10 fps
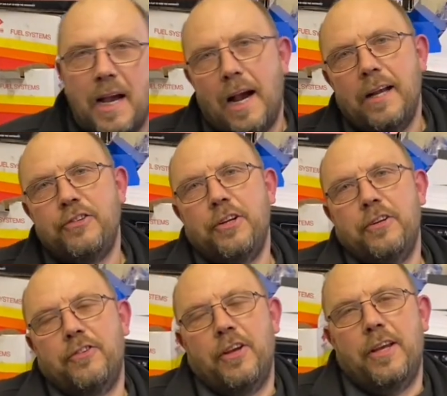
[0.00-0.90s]
As you can
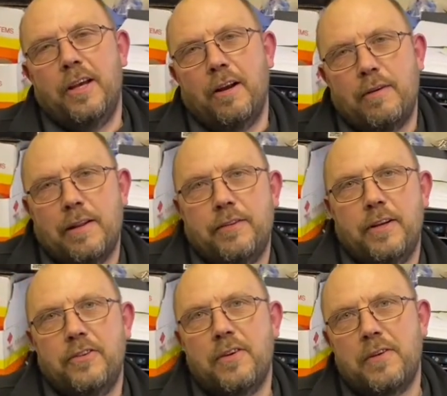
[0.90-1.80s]
see, around
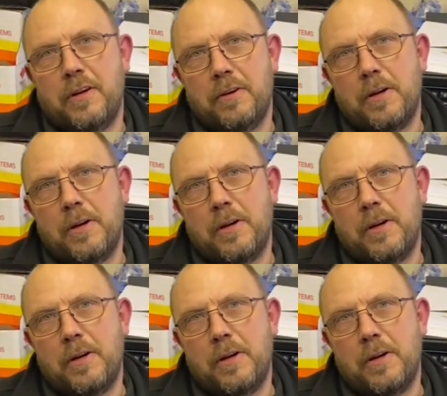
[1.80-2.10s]
3700